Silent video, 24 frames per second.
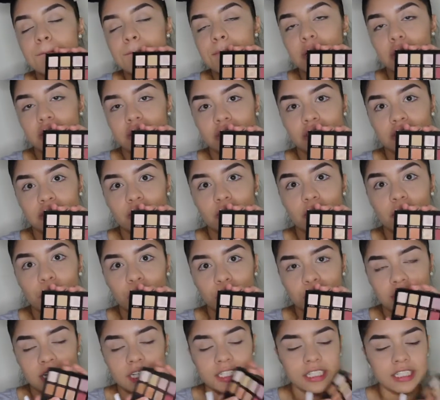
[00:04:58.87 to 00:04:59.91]
Burnt
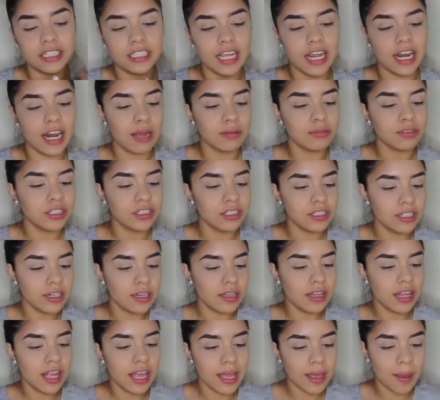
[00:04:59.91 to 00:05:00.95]
Orange, and I'm just going
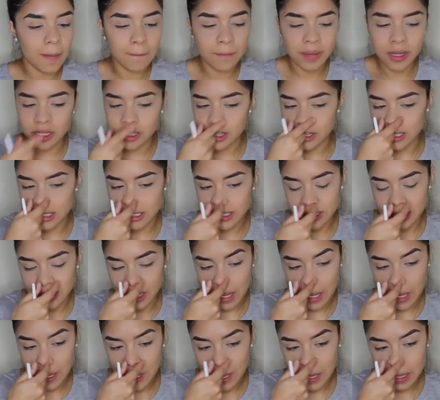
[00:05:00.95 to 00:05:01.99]
to like put this
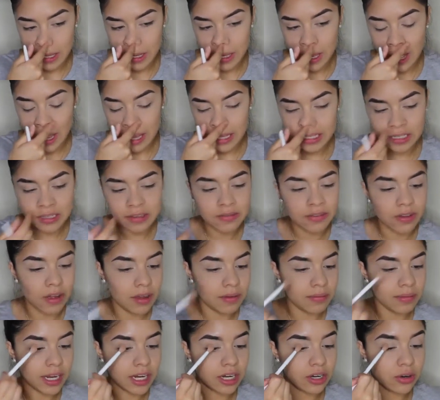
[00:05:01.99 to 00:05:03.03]
like kind of
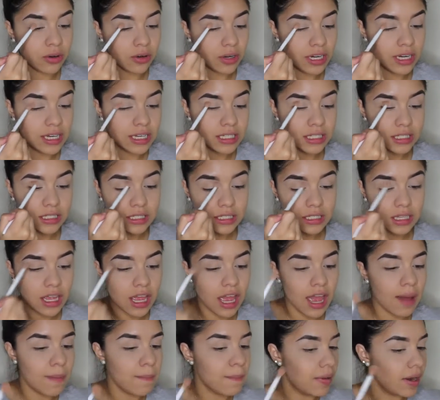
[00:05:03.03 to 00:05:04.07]
on my crease,
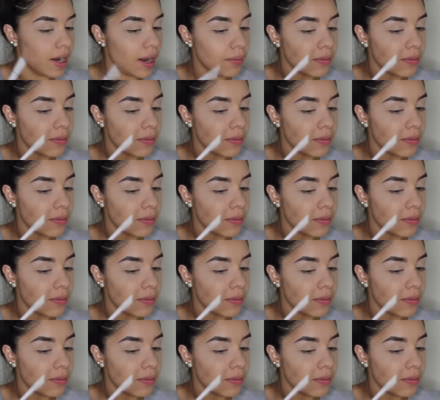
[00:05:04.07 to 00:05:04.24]
but